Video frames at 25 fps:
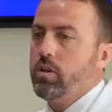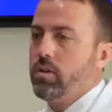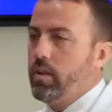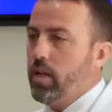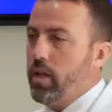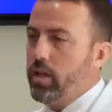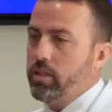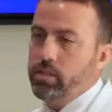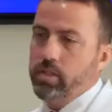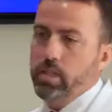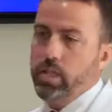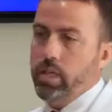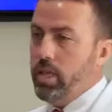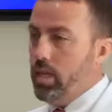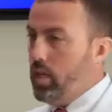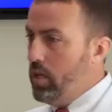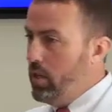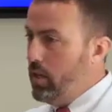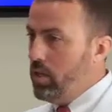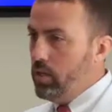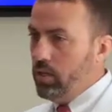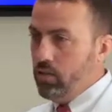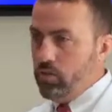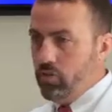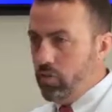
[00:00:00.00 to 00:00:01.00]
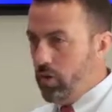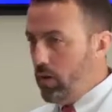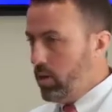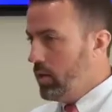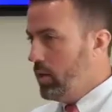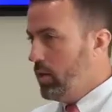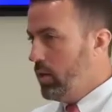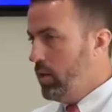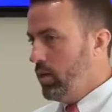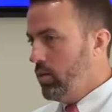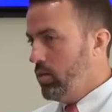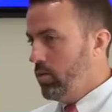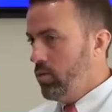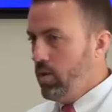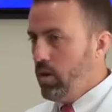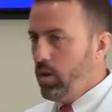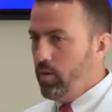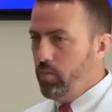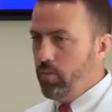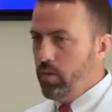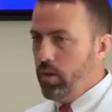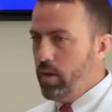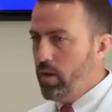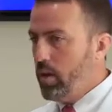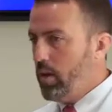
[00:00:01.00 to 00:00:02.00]
that's the key trick to this,
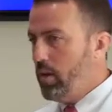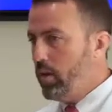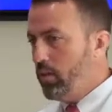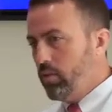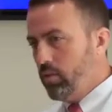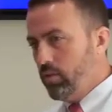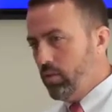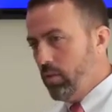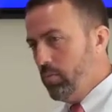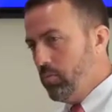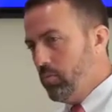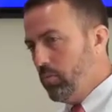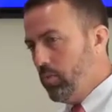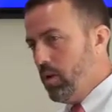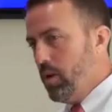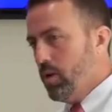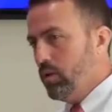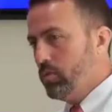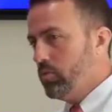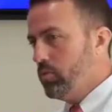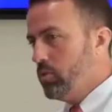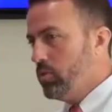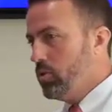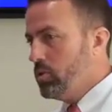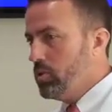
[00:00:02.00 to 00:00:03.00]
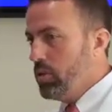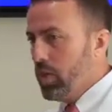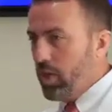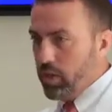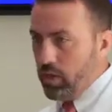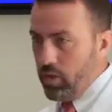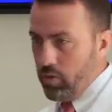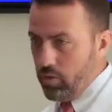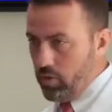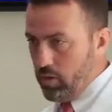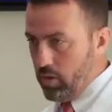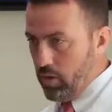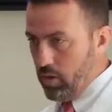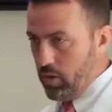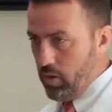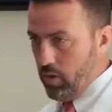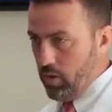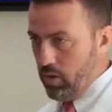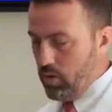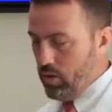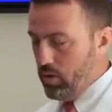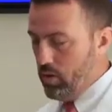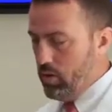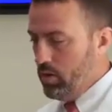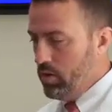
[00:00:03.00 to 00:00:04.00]
right? We got to get the stem cells and we'll inject those in
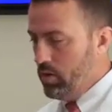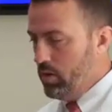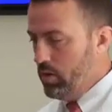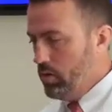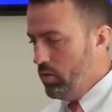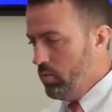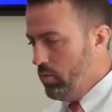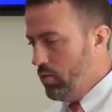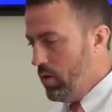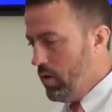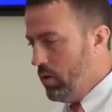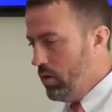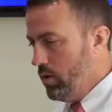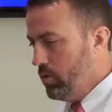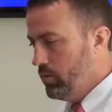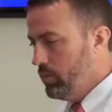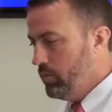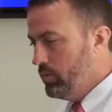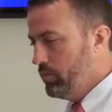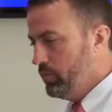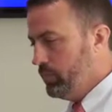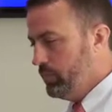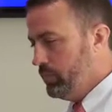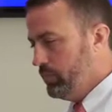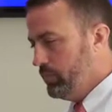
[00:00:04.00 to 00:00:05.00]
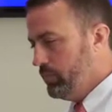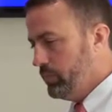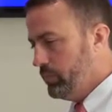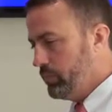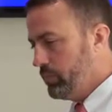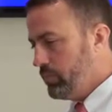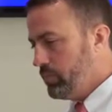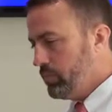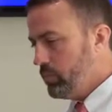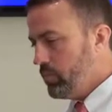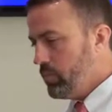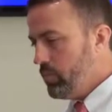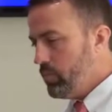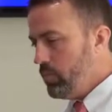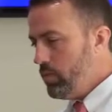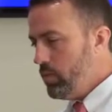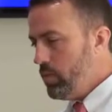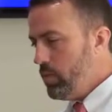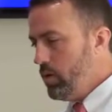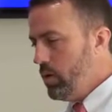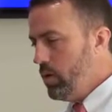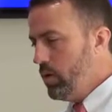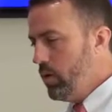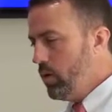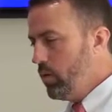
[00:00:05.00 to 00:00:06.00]
there. Well,
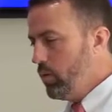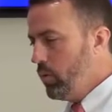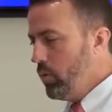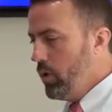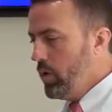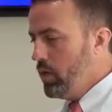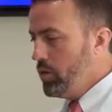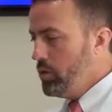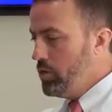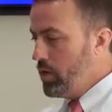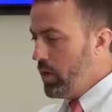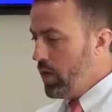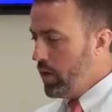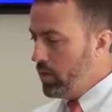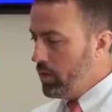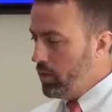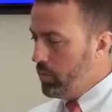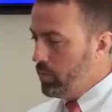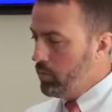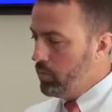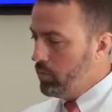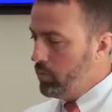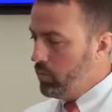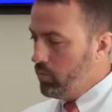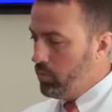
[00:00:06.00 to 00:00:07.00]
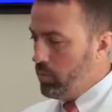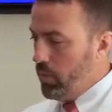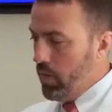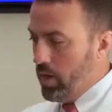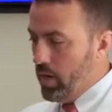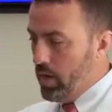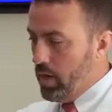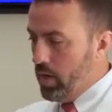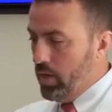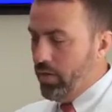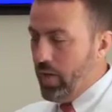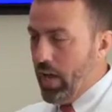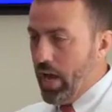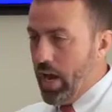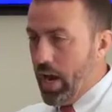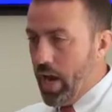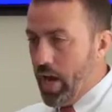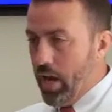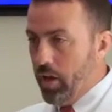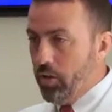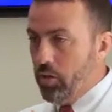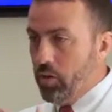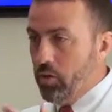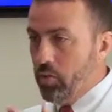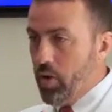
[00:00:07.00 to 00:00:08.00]
or we inject them suspended in that
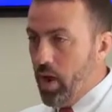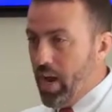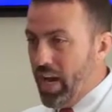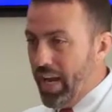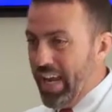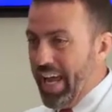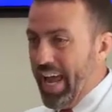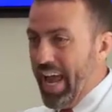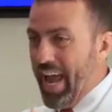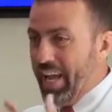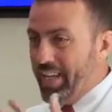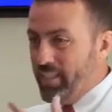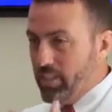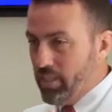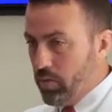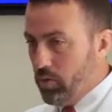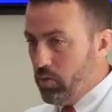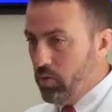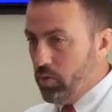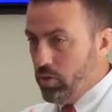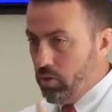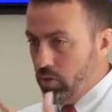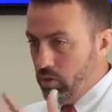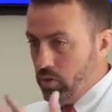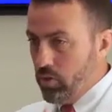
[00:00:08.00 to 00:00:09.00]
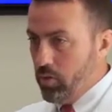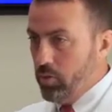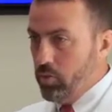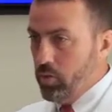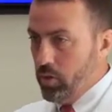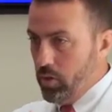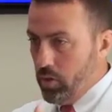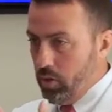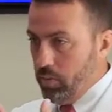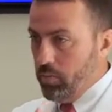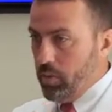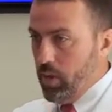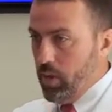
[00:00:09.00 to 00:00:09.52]
hyaluronic acid, which are the building